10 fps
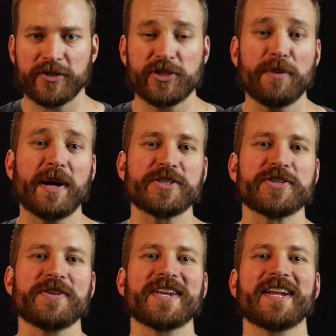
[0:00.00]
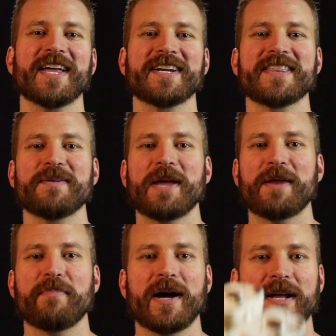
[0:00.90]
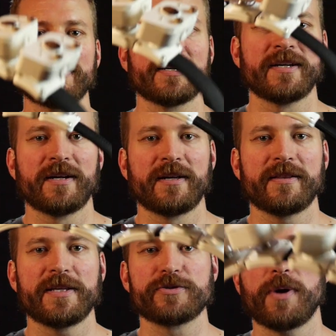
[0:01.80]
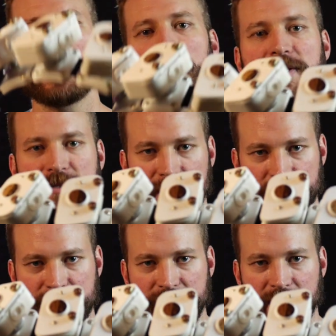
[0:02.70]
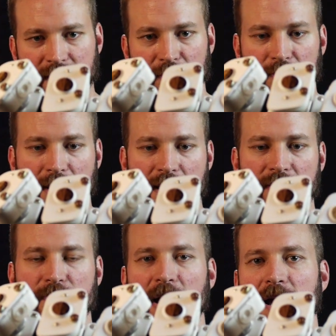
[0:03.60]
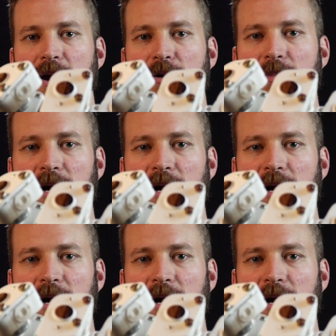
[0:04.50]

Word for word: So much so that I liked them and bought these white ones that you see here with my own